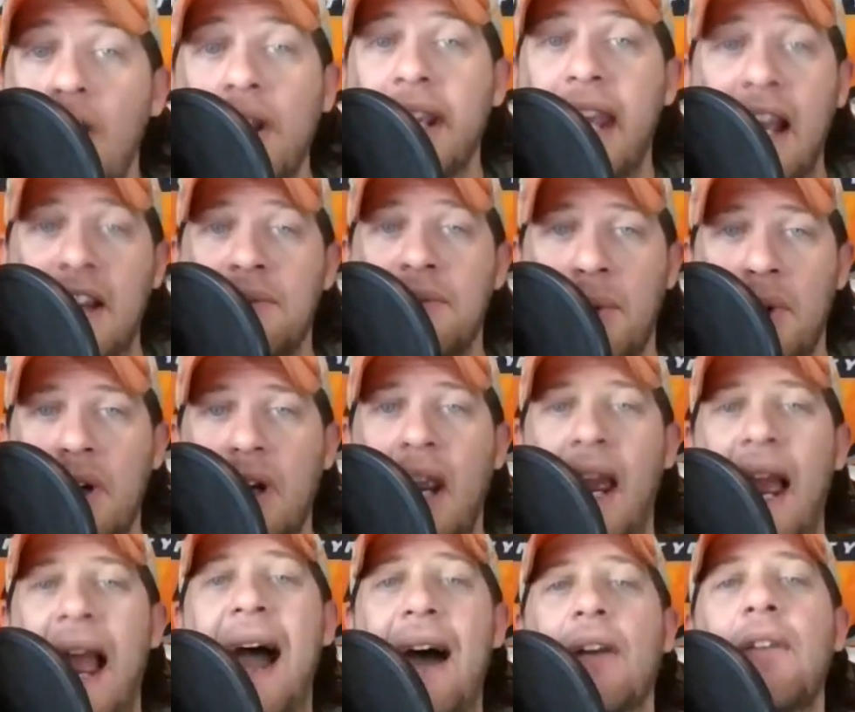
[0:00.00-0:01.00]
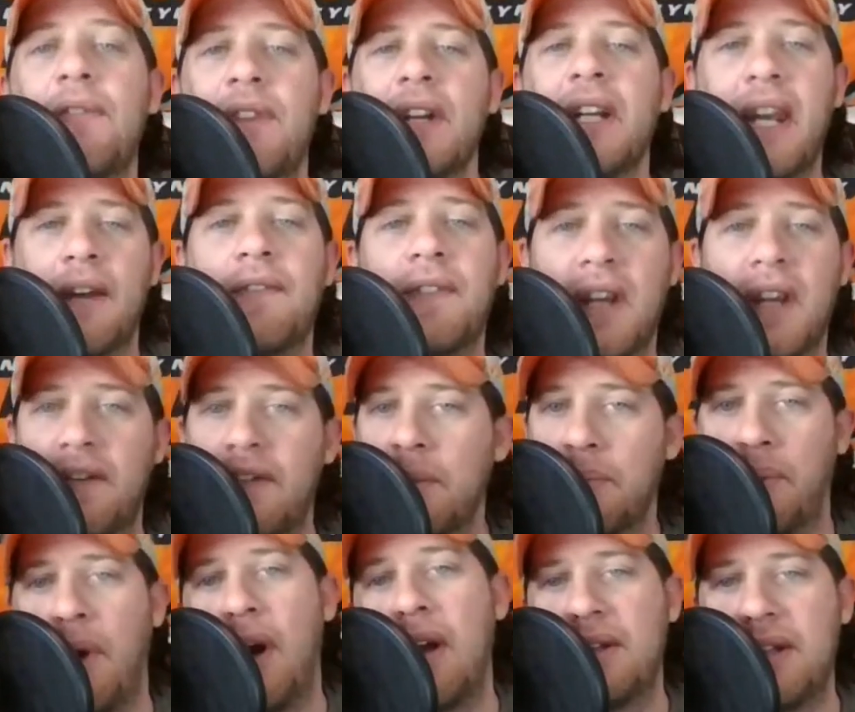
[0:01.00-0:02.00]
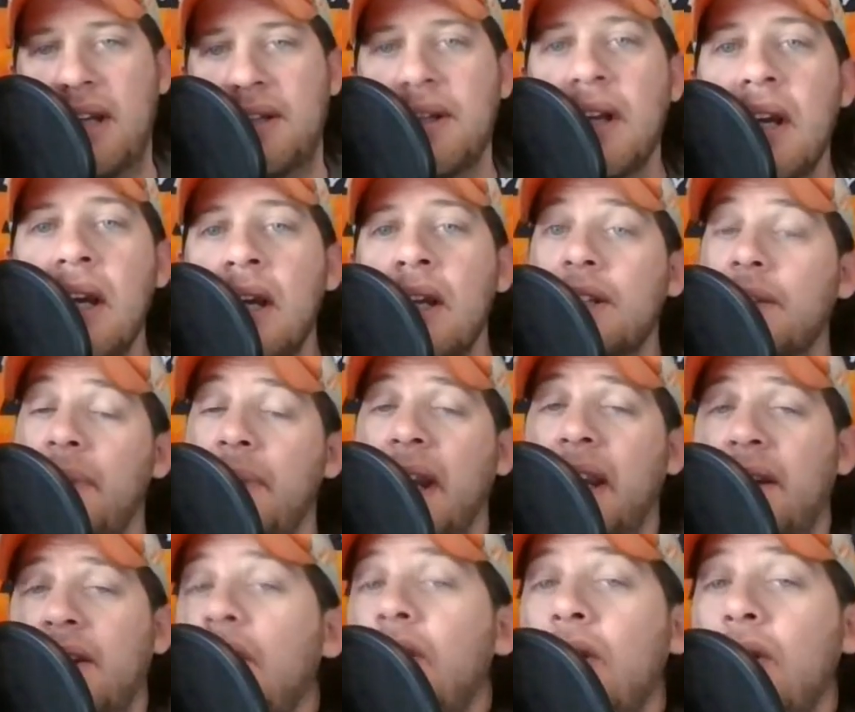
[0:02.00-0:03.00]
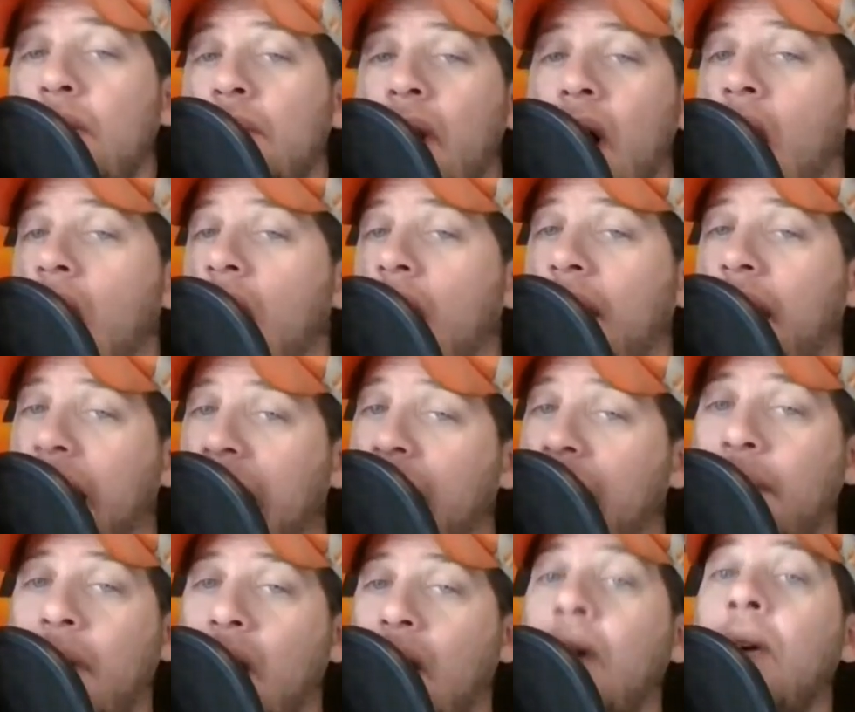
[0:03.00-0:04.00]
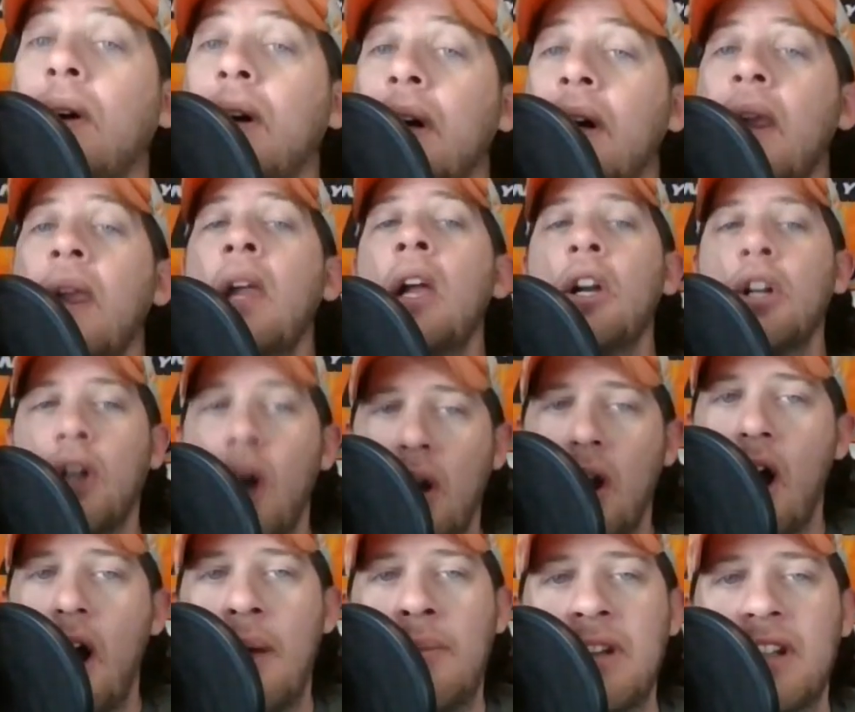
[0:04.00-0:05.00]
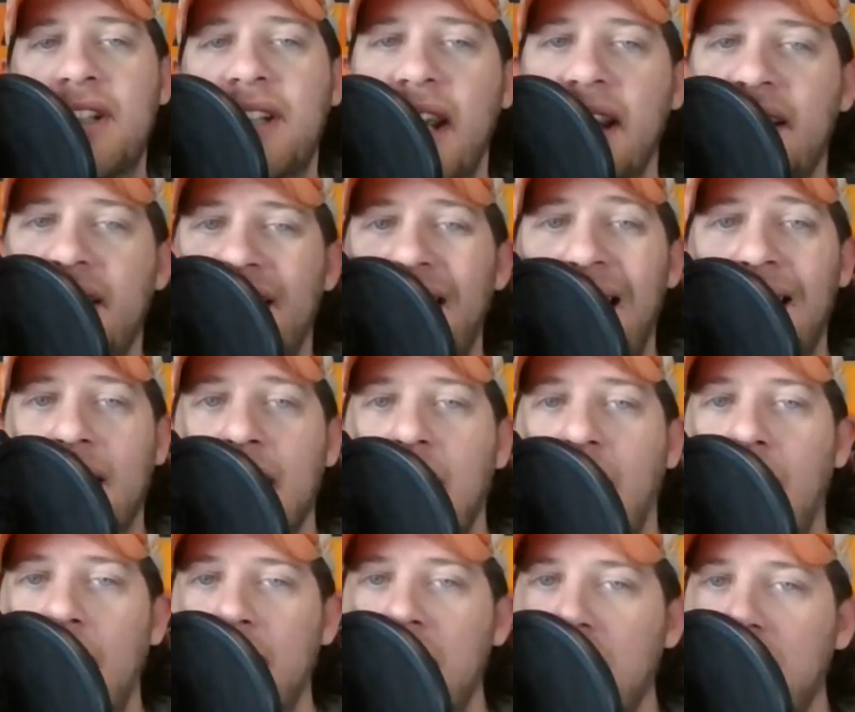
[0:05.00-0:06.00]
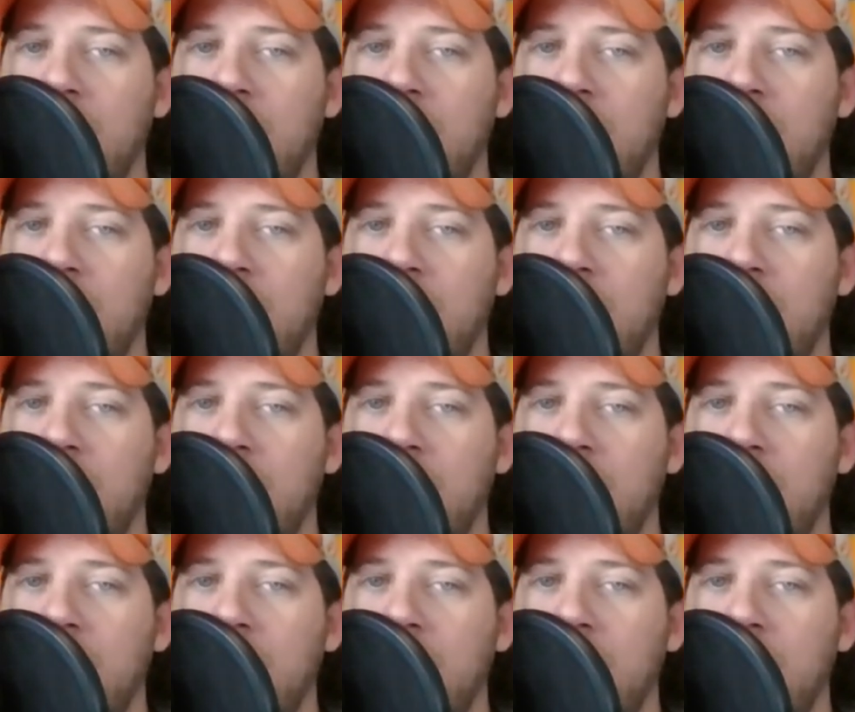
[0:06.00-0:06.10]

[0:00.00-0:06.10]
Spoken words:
the guesswork out of the gift-giving process to make you the holiday hero. Go to omahasteaks.com and use